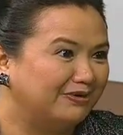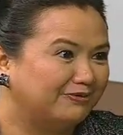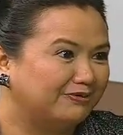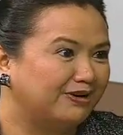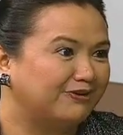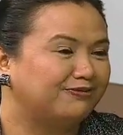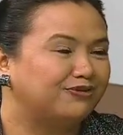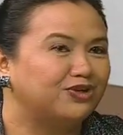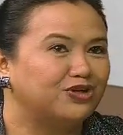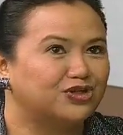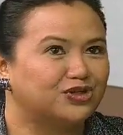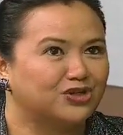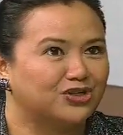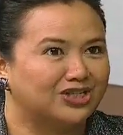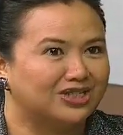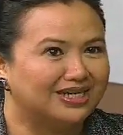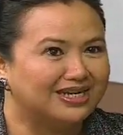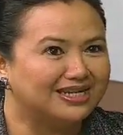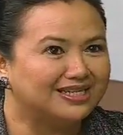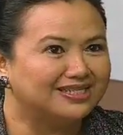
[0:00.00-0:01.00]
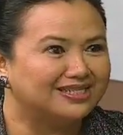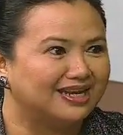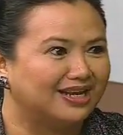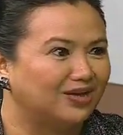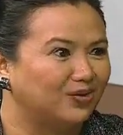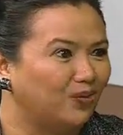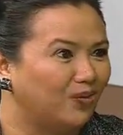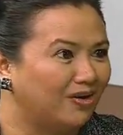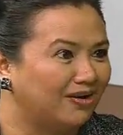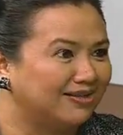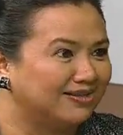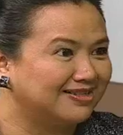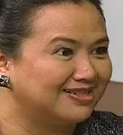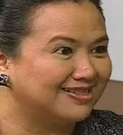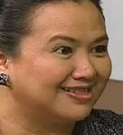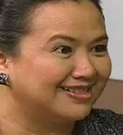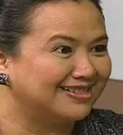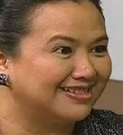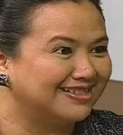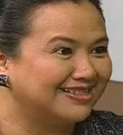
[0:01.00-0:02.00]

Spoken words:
for future needs and wants.